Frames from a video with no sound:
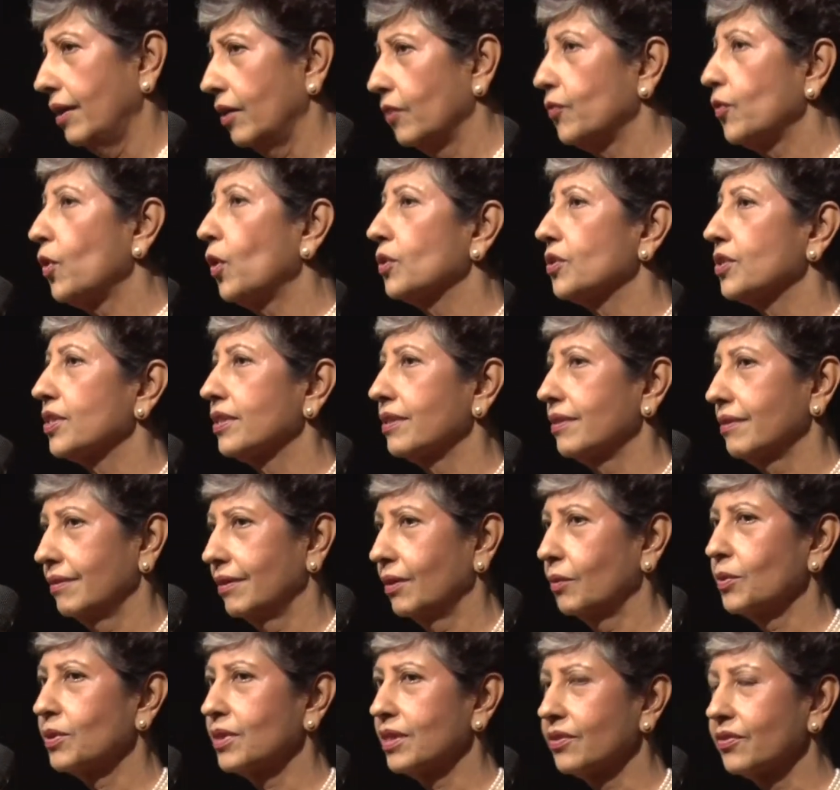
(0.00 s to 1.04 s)
Of course,
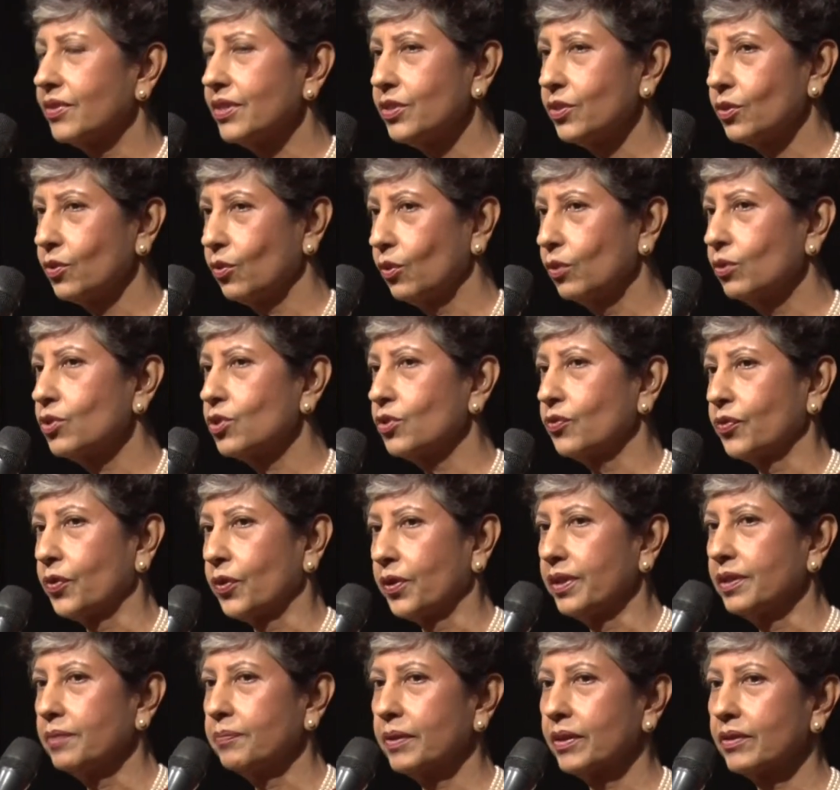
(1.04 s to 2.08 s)
there was a reason also
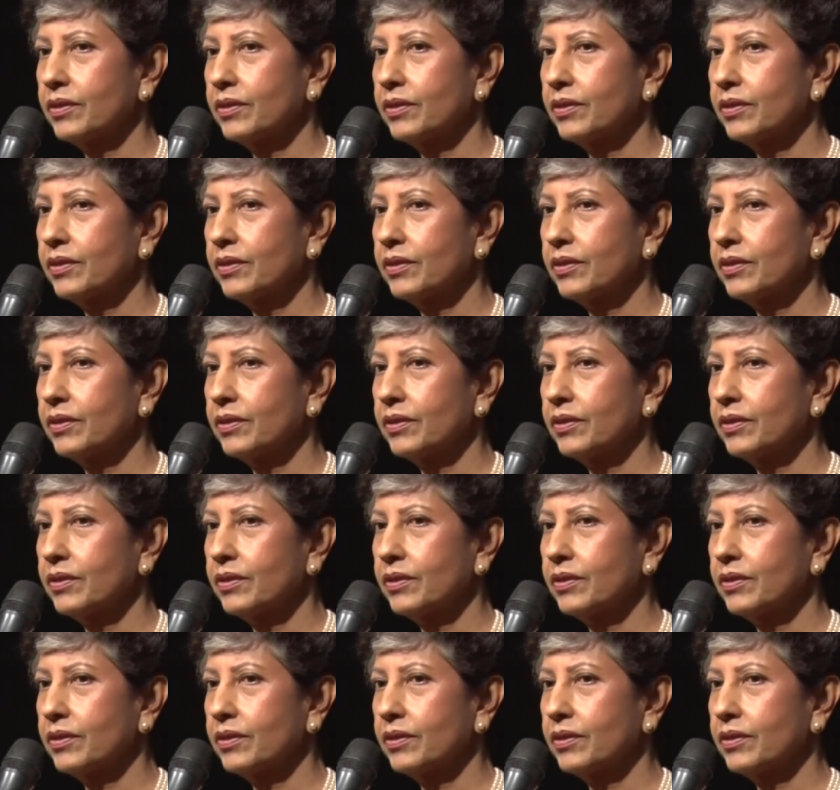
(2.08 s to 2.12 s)
for it,